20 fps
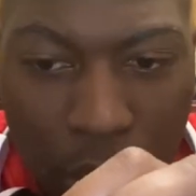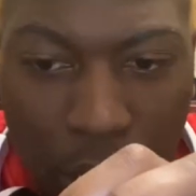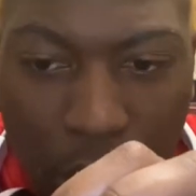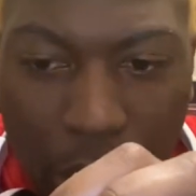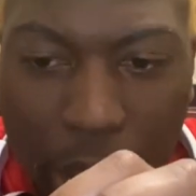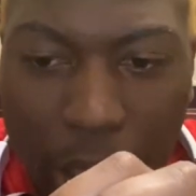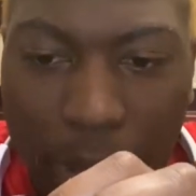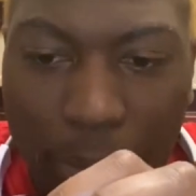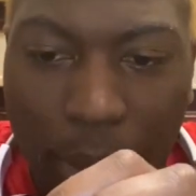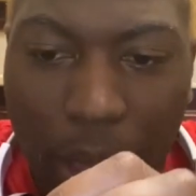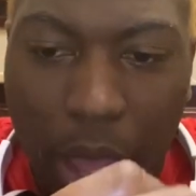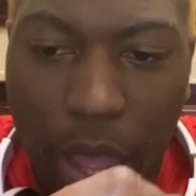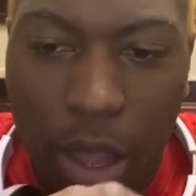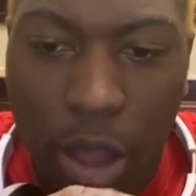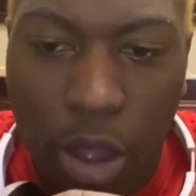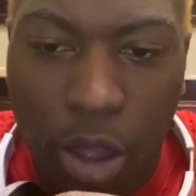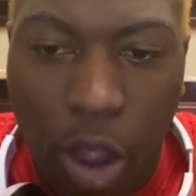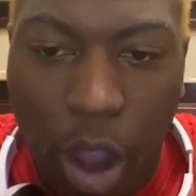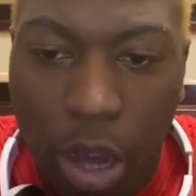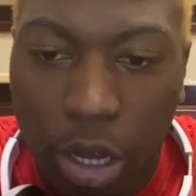and pay a
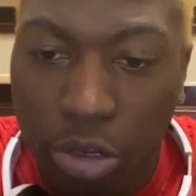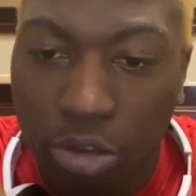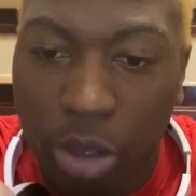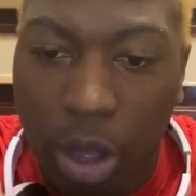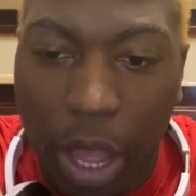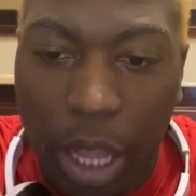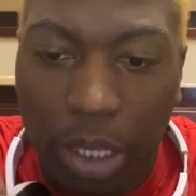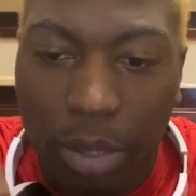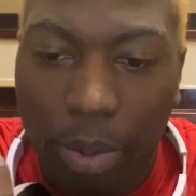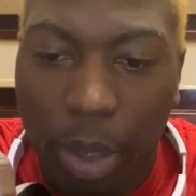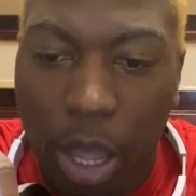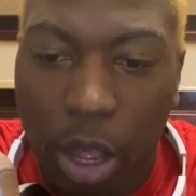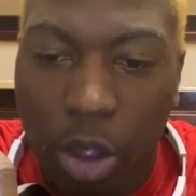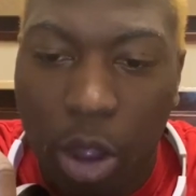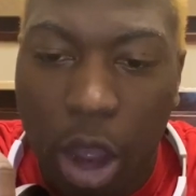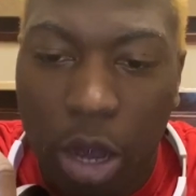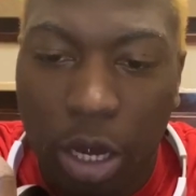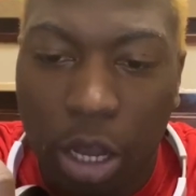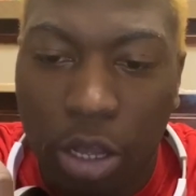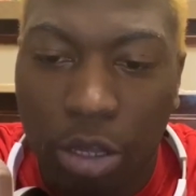car. You're going to have to pay a
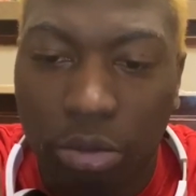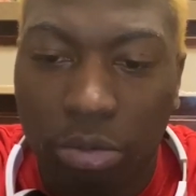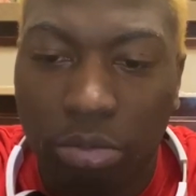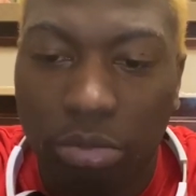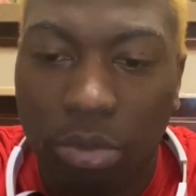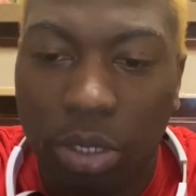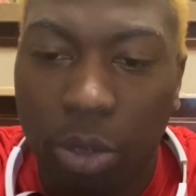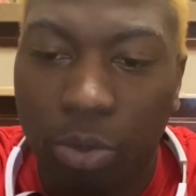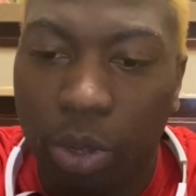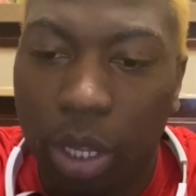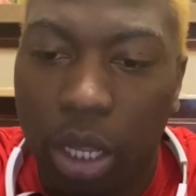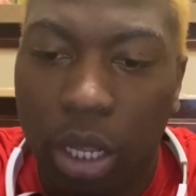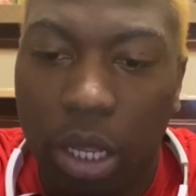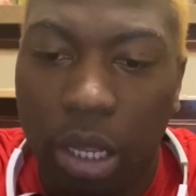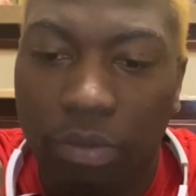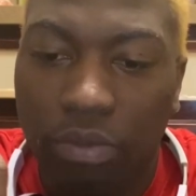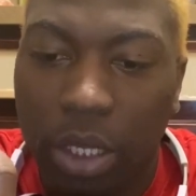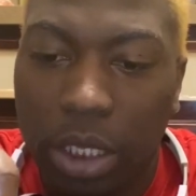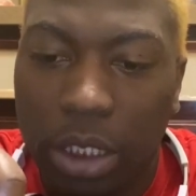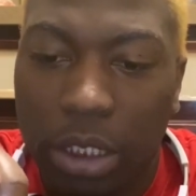car note. Well,
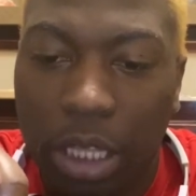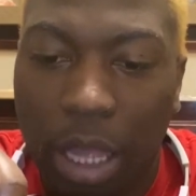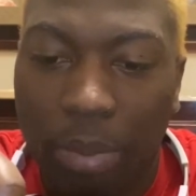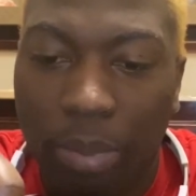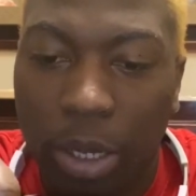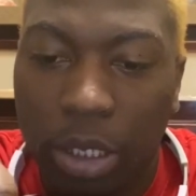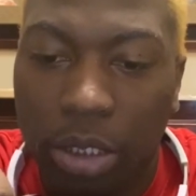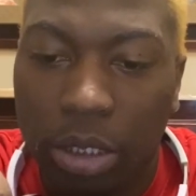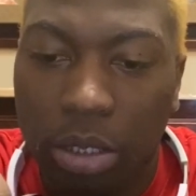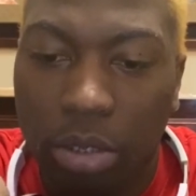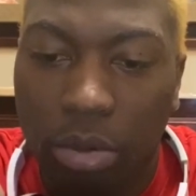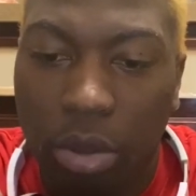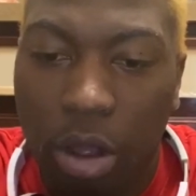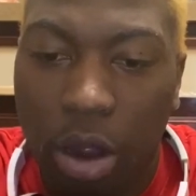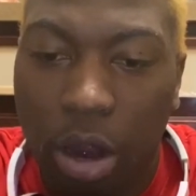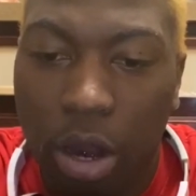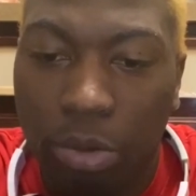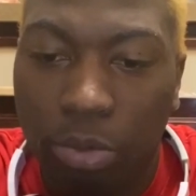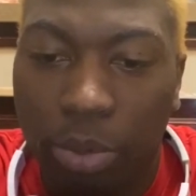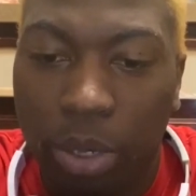if that's the type of person you
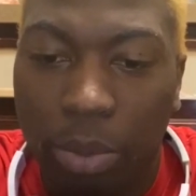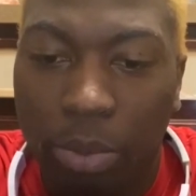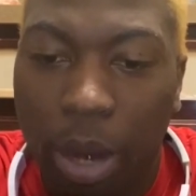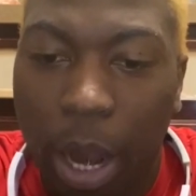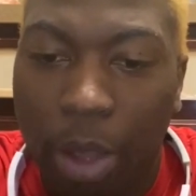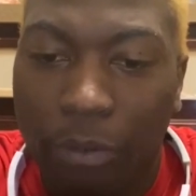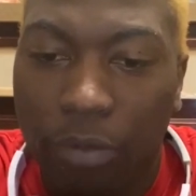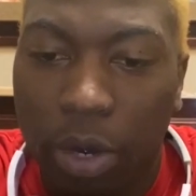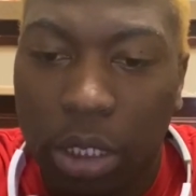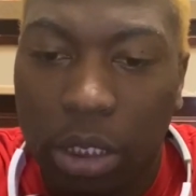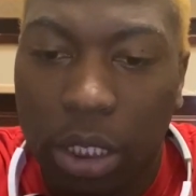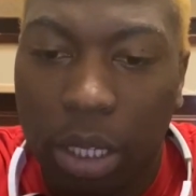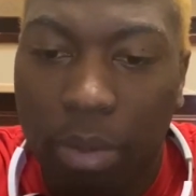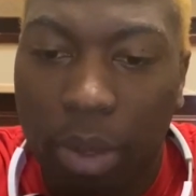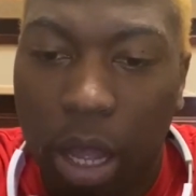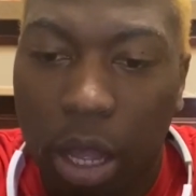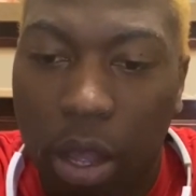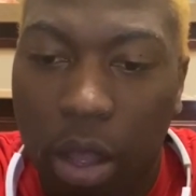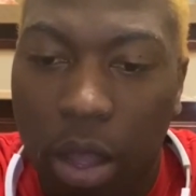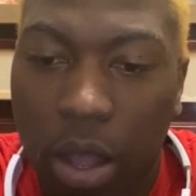are. When I first get
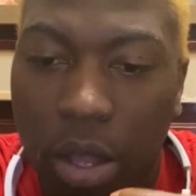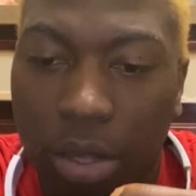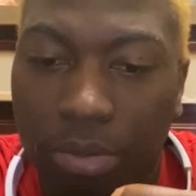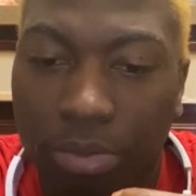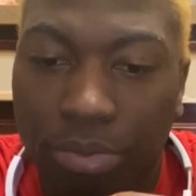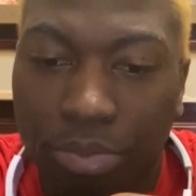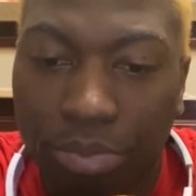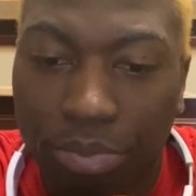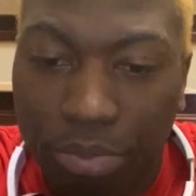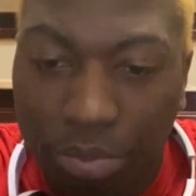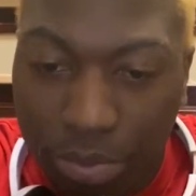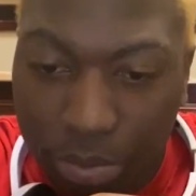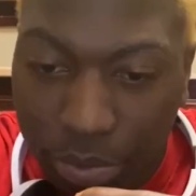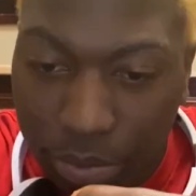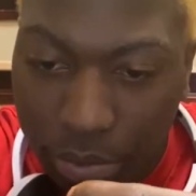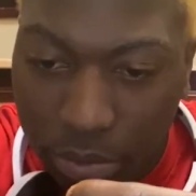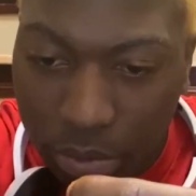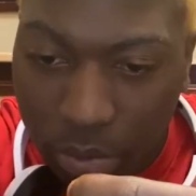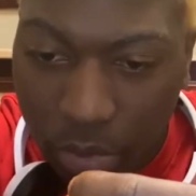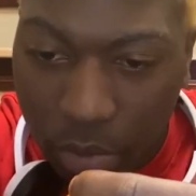my car,
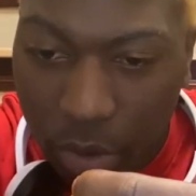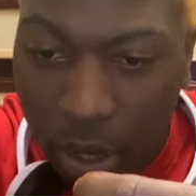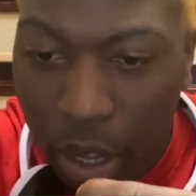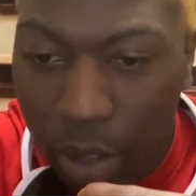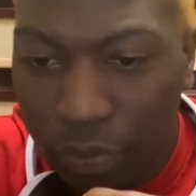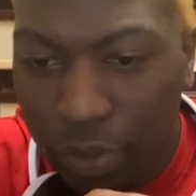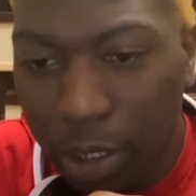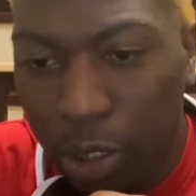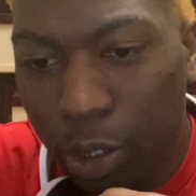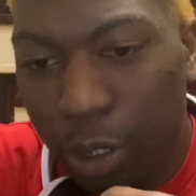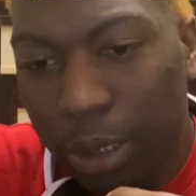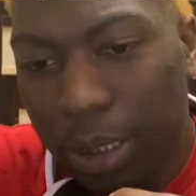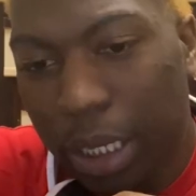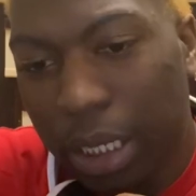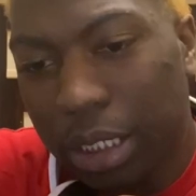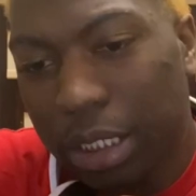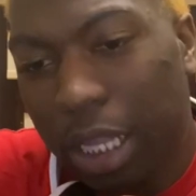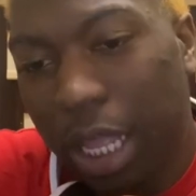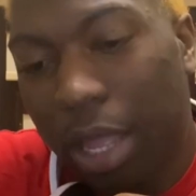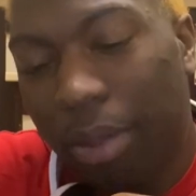the Lord said the
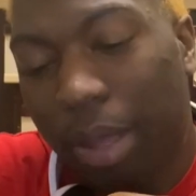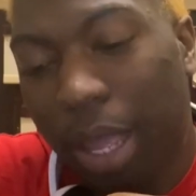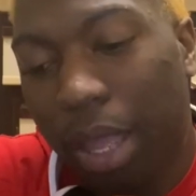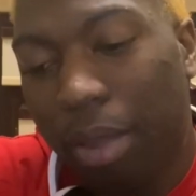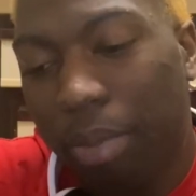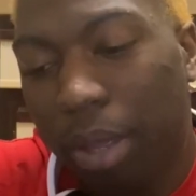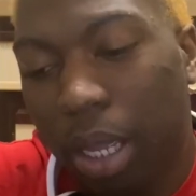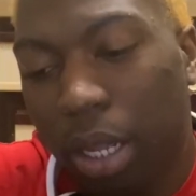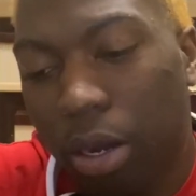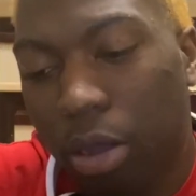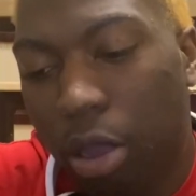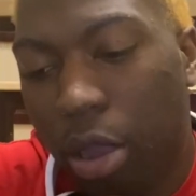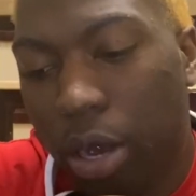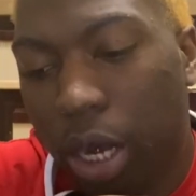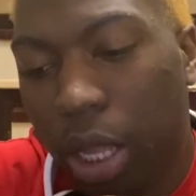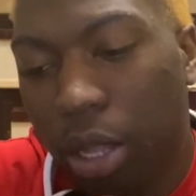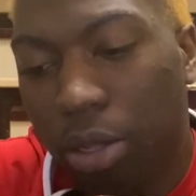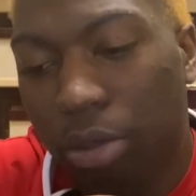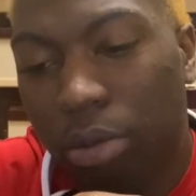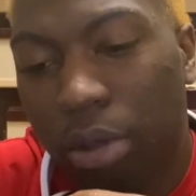same. I ain't paying no car
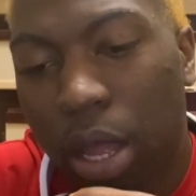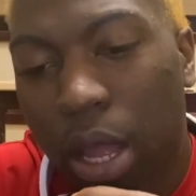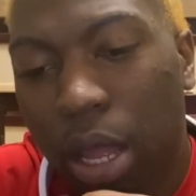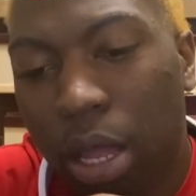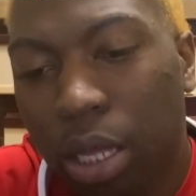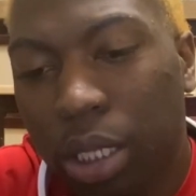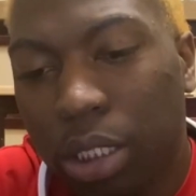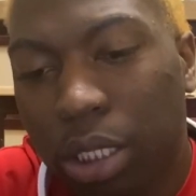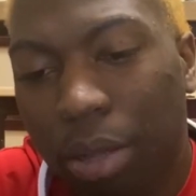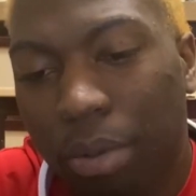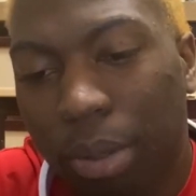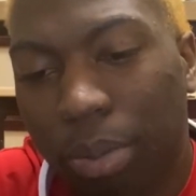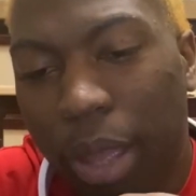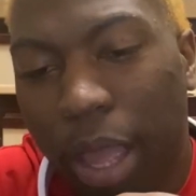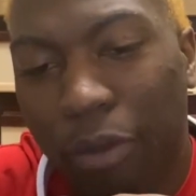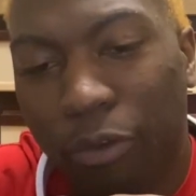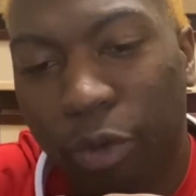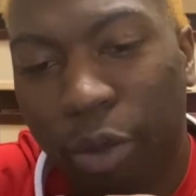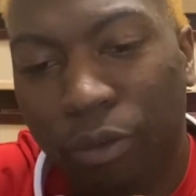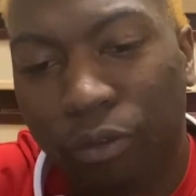note. It's going to be
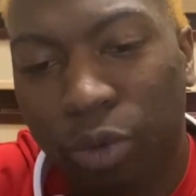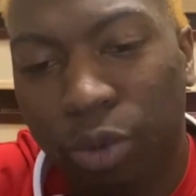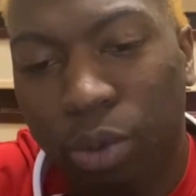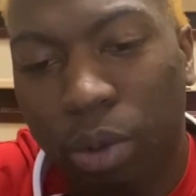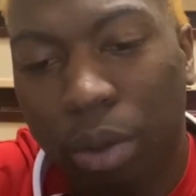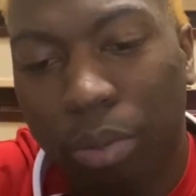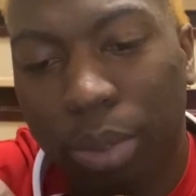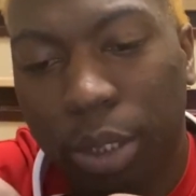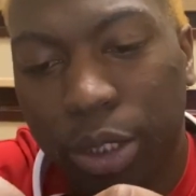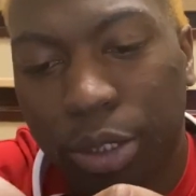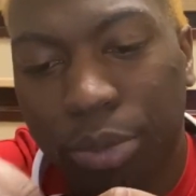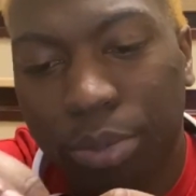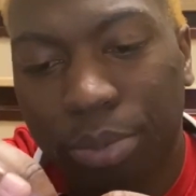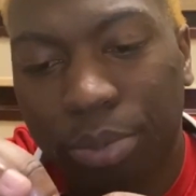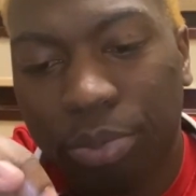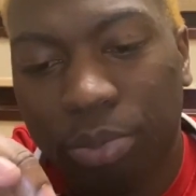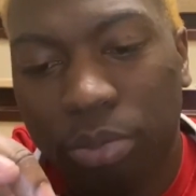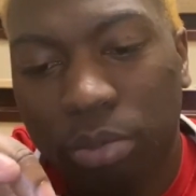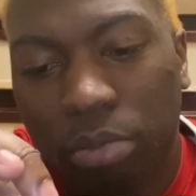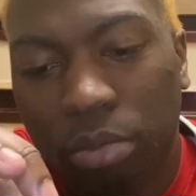paid for in full. But
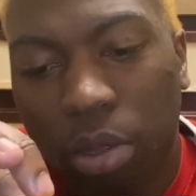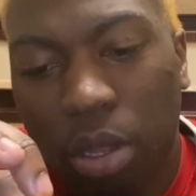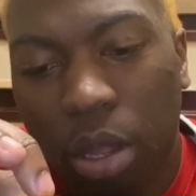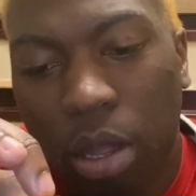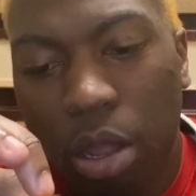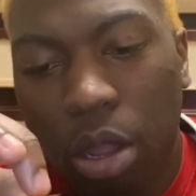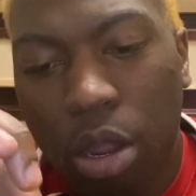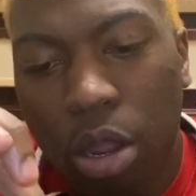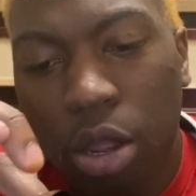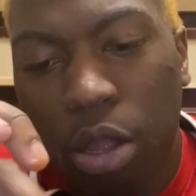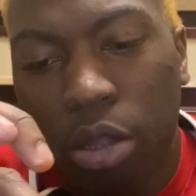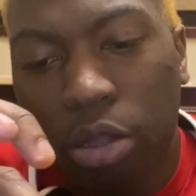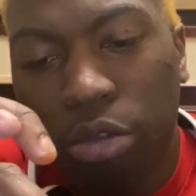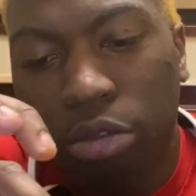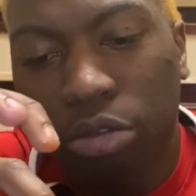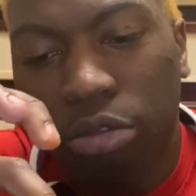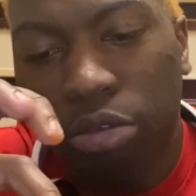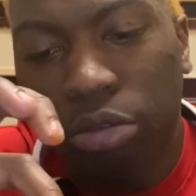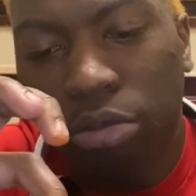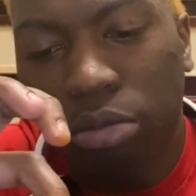
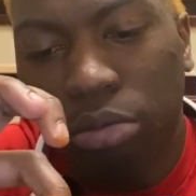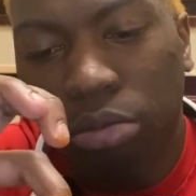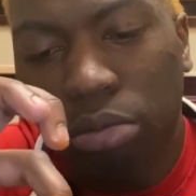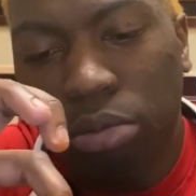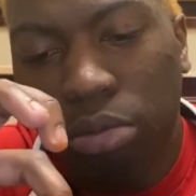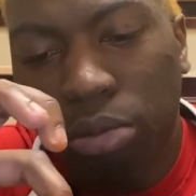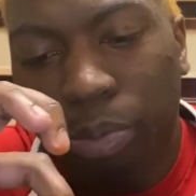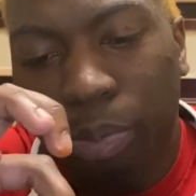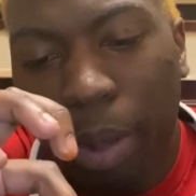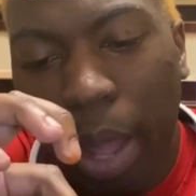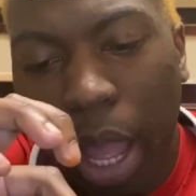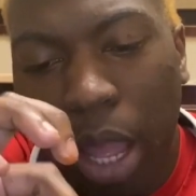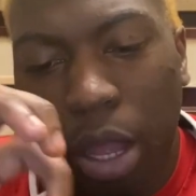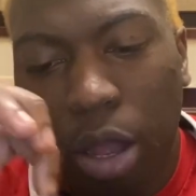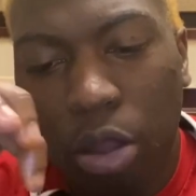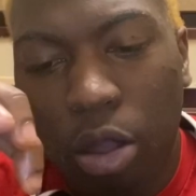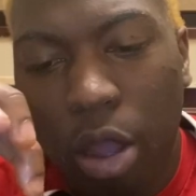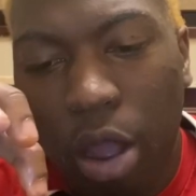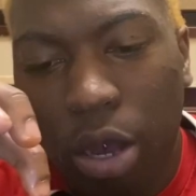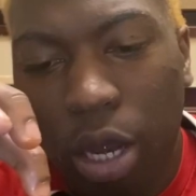you pay a
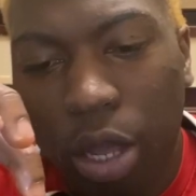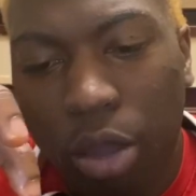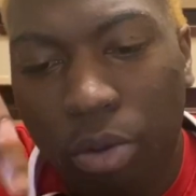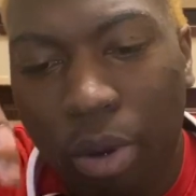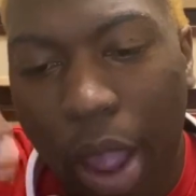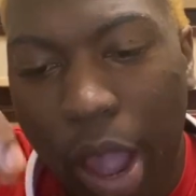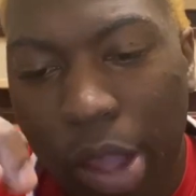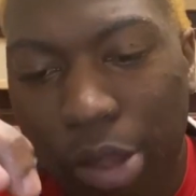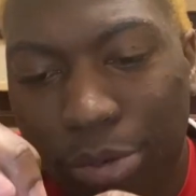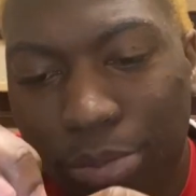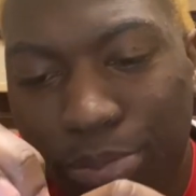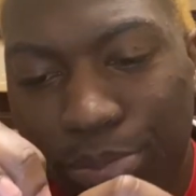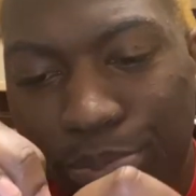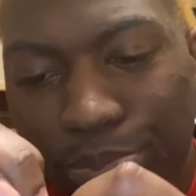car note, right?